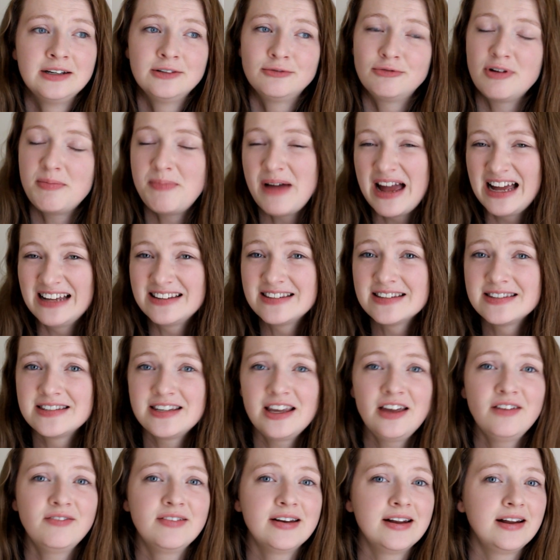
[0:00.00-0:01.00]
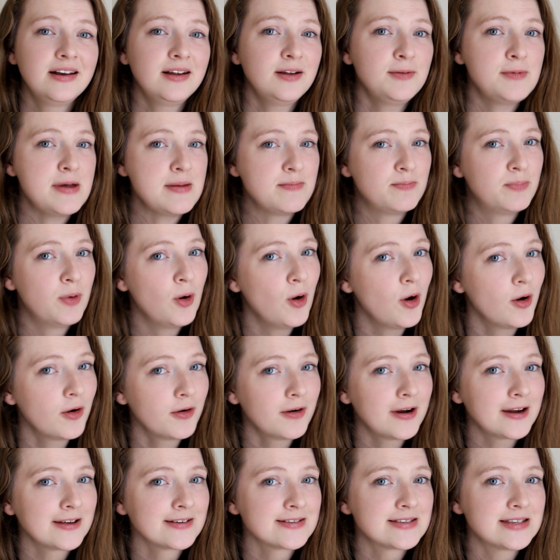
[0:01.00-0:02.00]
repetitive and a little bit
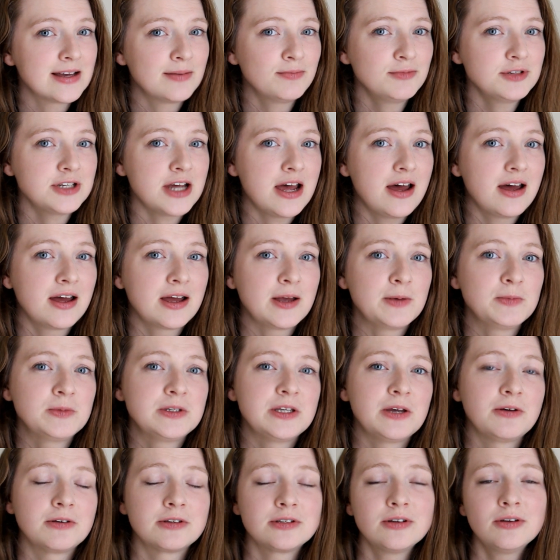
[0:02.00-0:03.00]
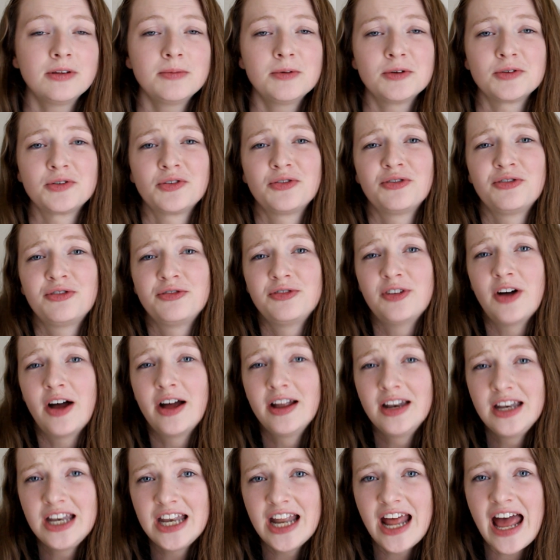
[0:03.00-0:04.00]
boring sometimes so it's not the most
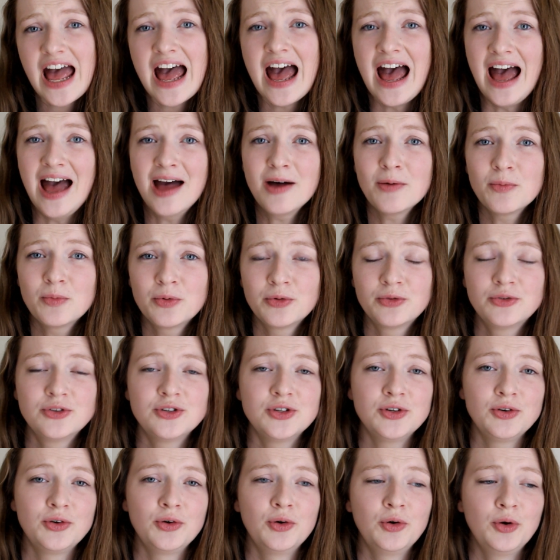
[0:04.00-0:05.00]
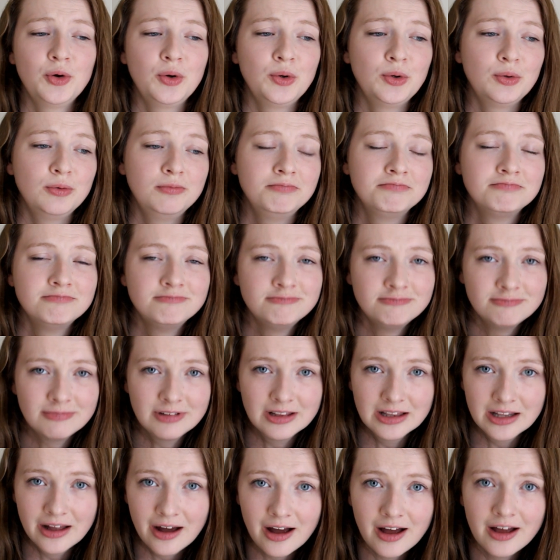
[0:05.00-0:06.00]
fun app to
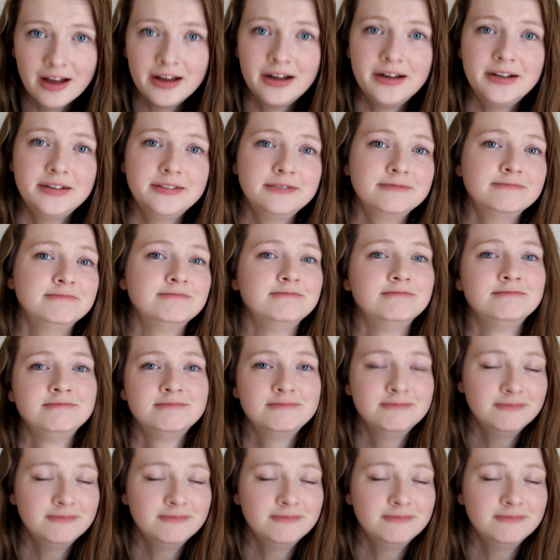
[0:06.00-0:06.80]
learn